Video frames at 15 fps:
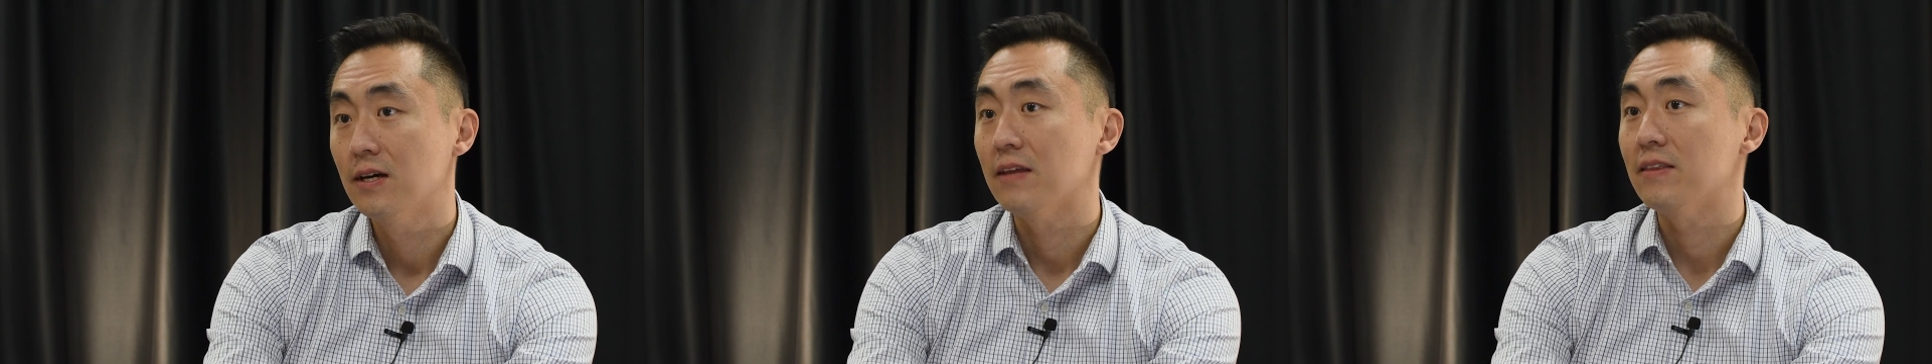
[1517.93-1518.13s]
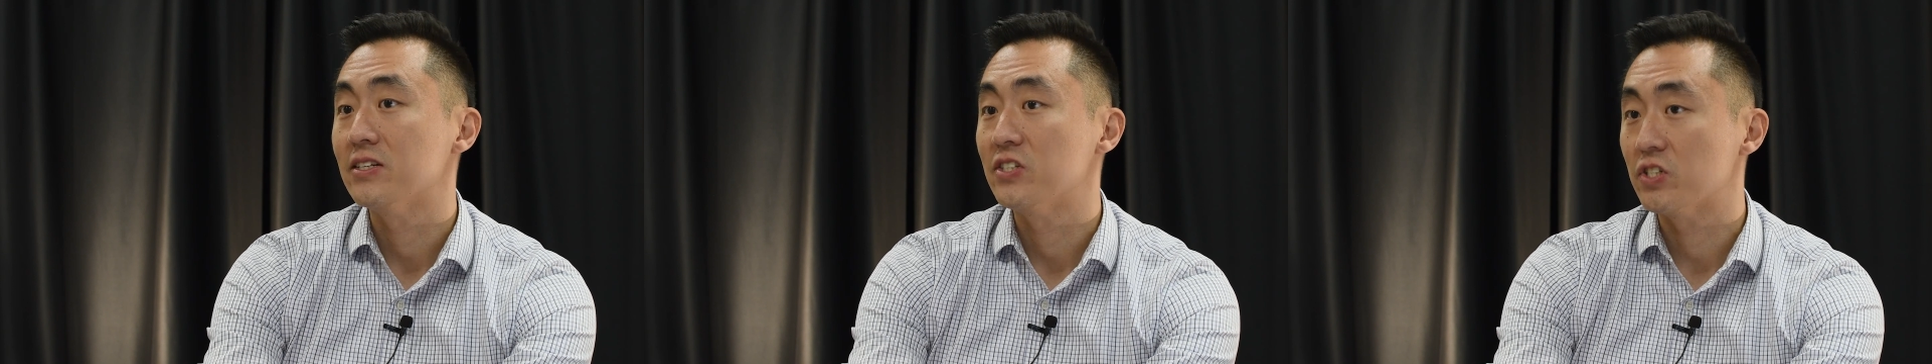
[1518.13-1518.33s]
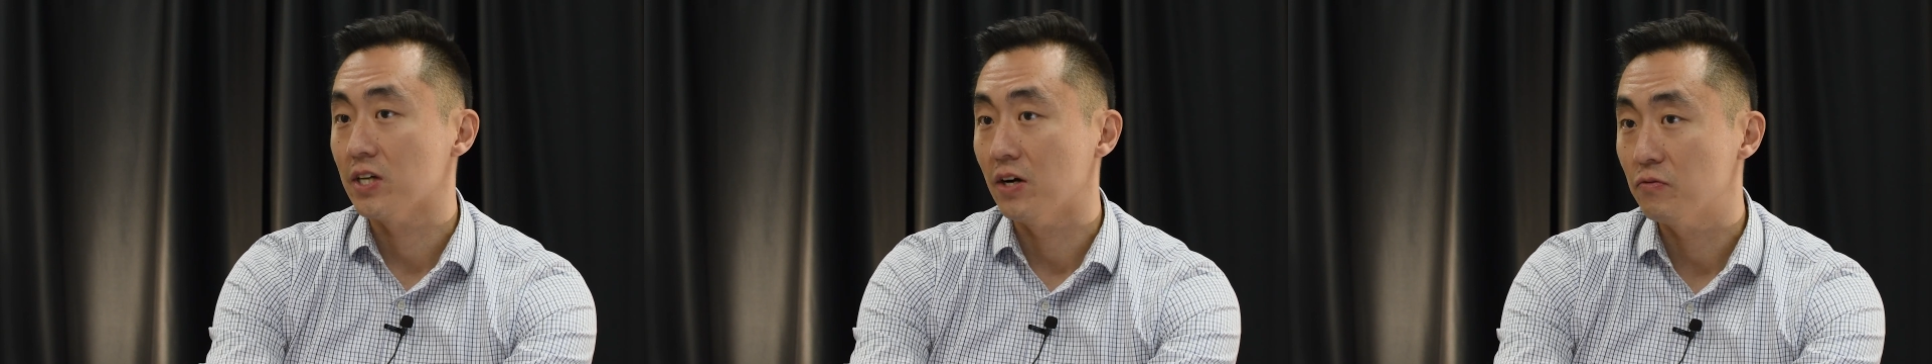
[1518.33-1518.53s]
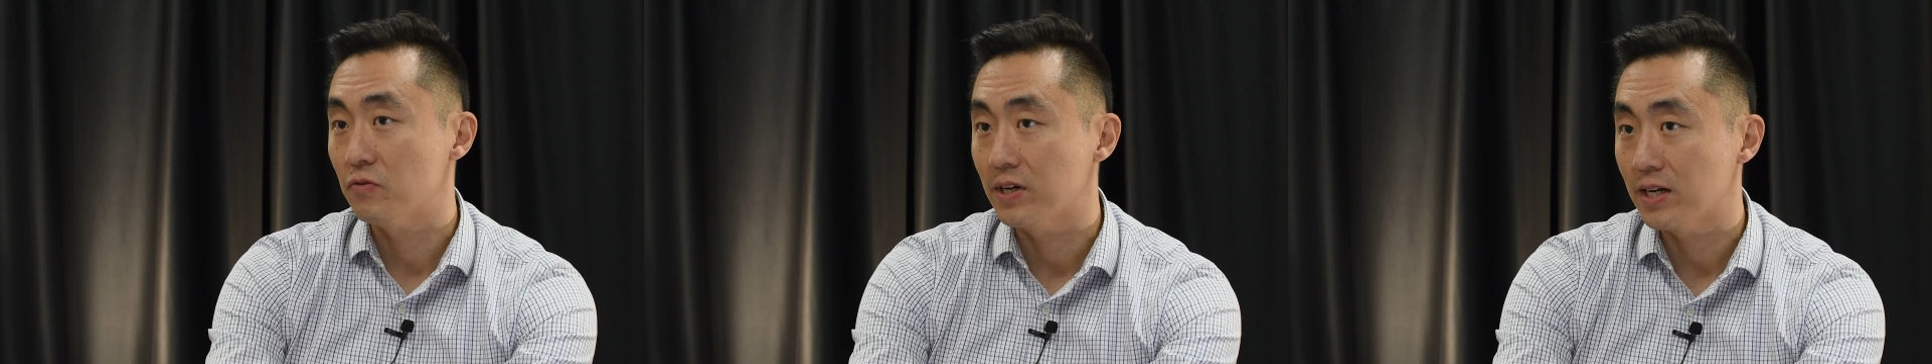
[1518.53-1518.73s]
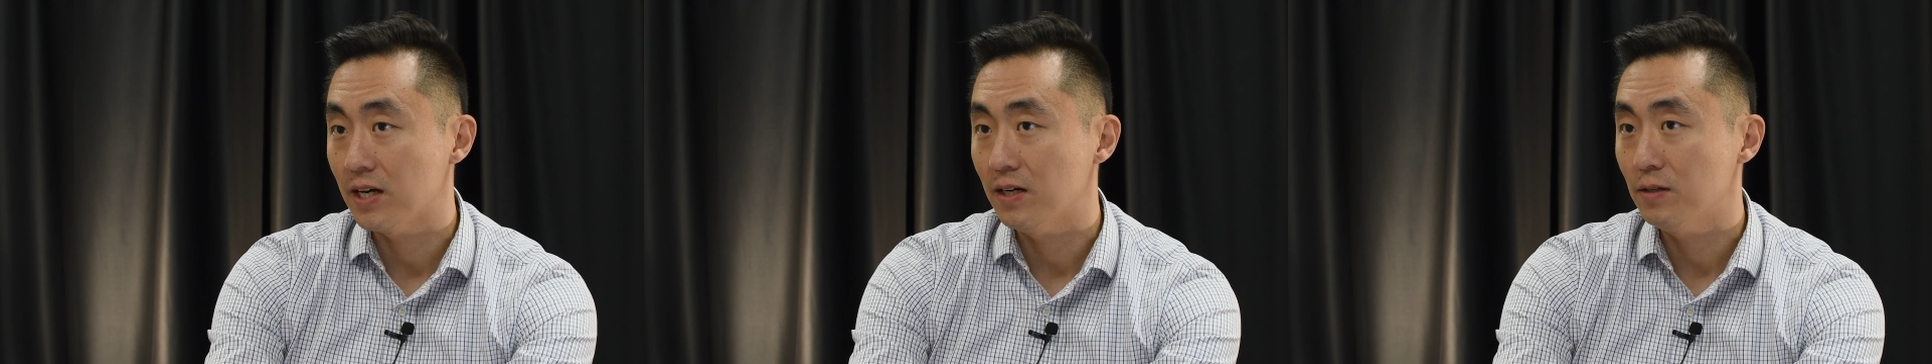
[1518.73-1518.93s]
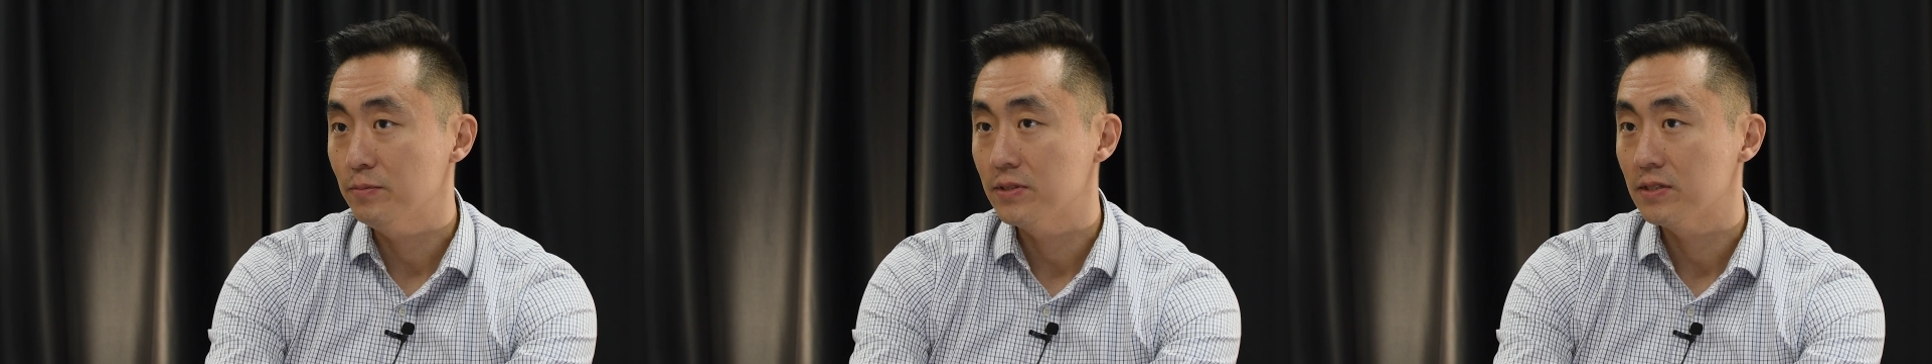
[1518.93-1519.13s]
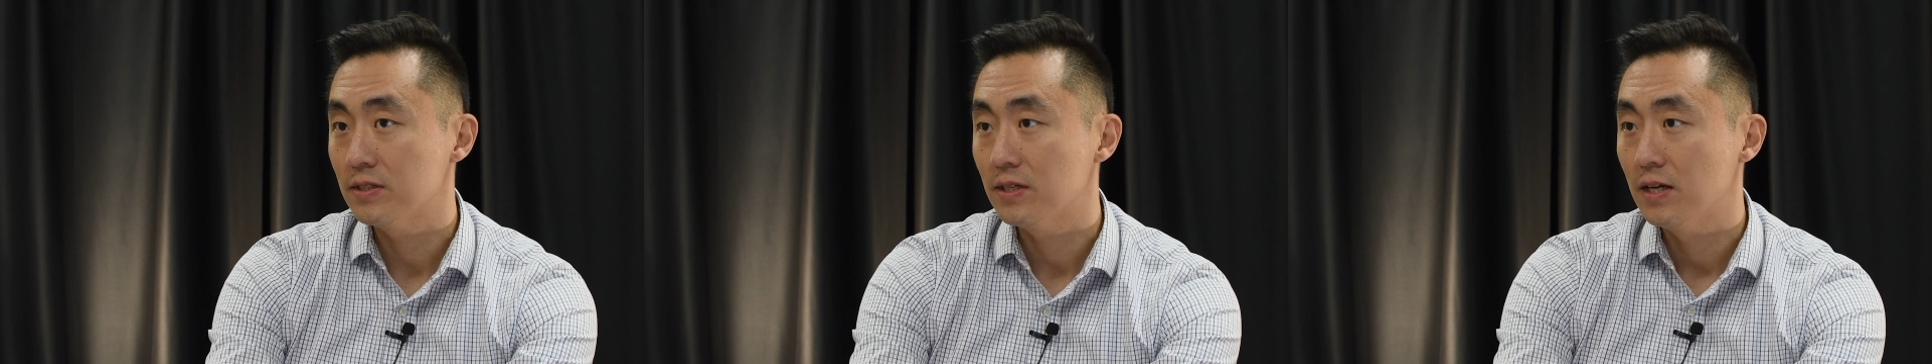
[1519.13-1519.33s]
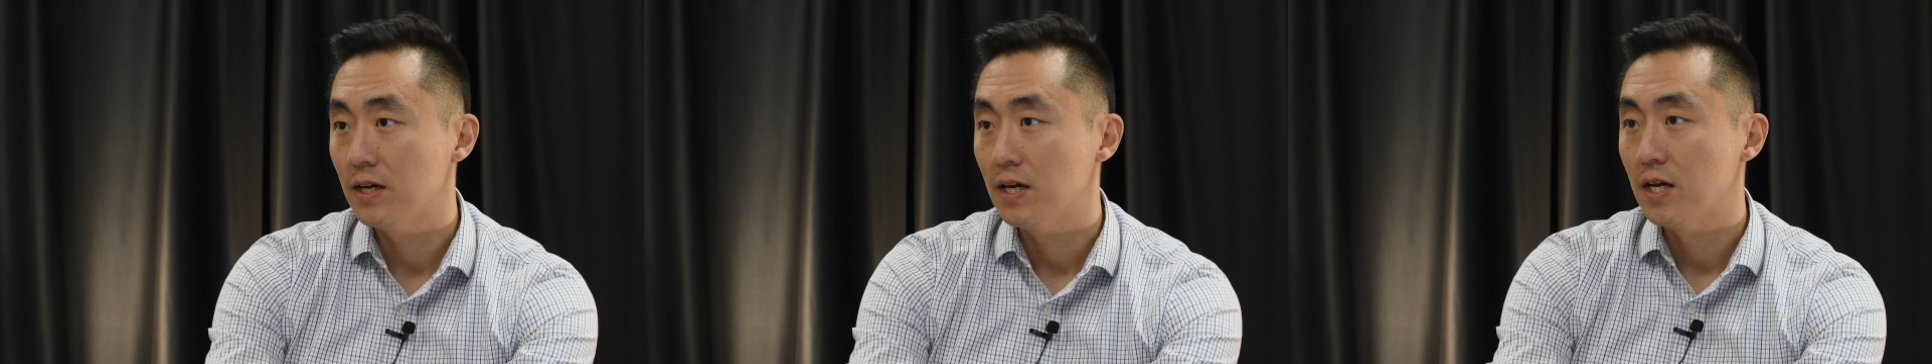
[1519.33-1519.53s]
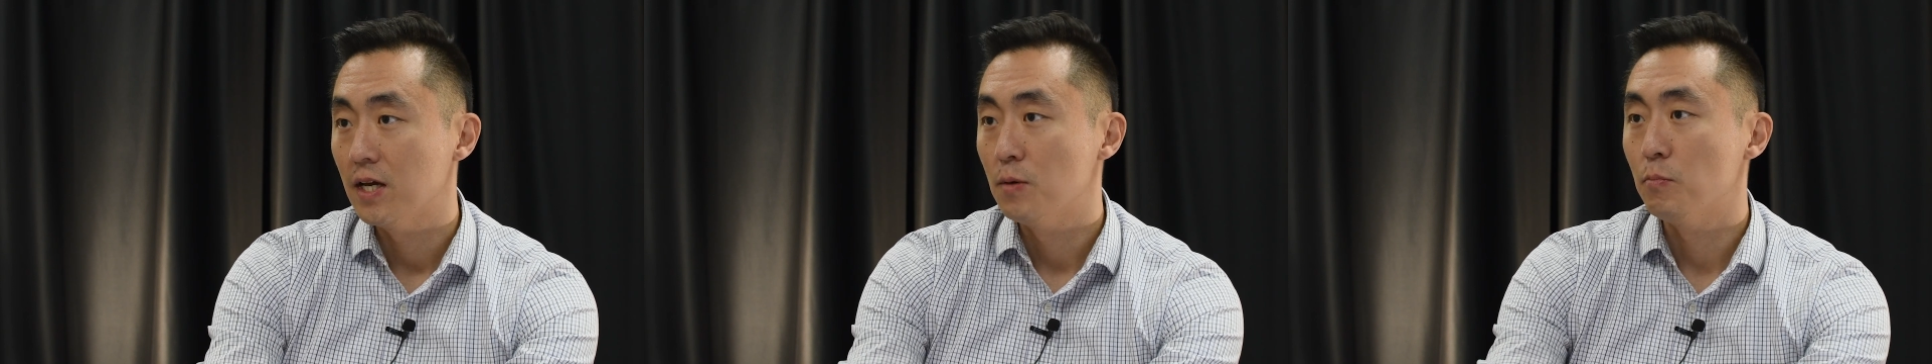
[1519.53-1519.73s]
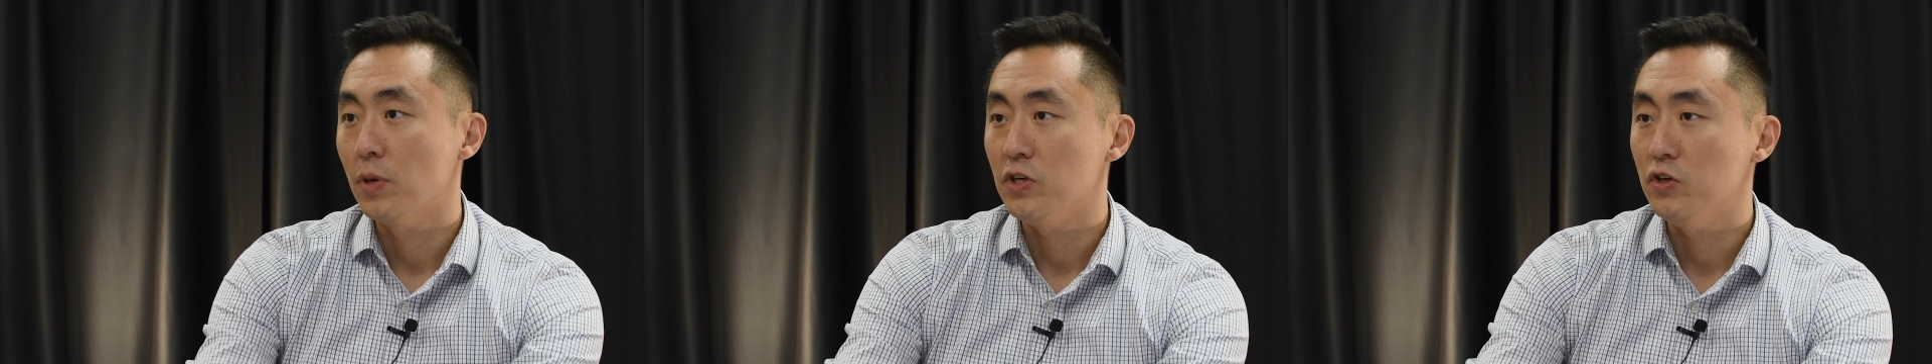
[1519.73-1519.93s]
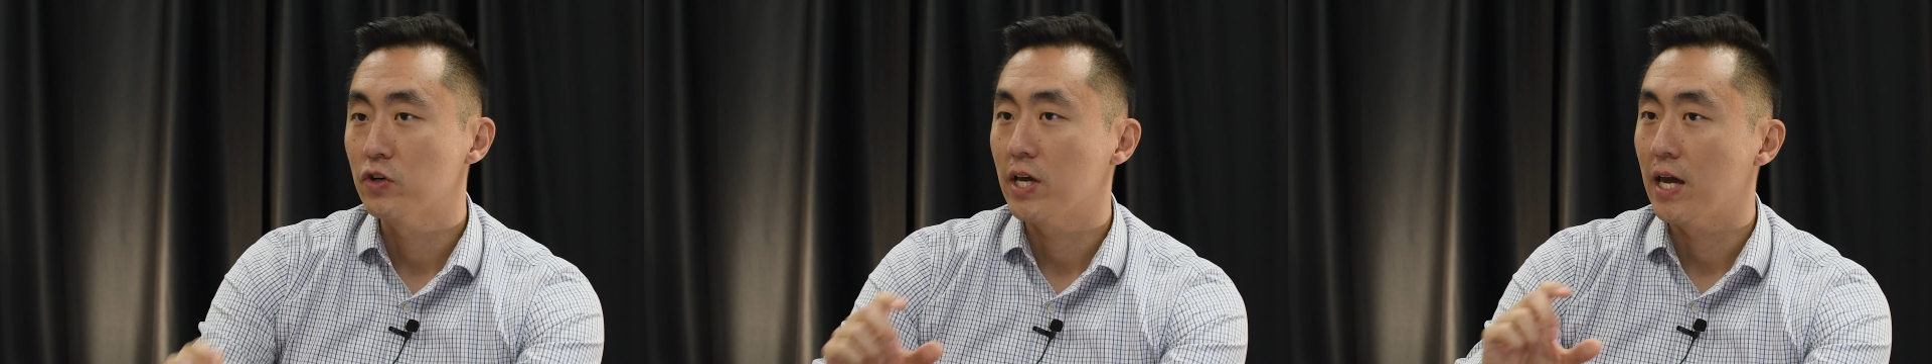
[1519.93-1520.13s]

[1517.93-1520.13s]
I think suffering helps, but you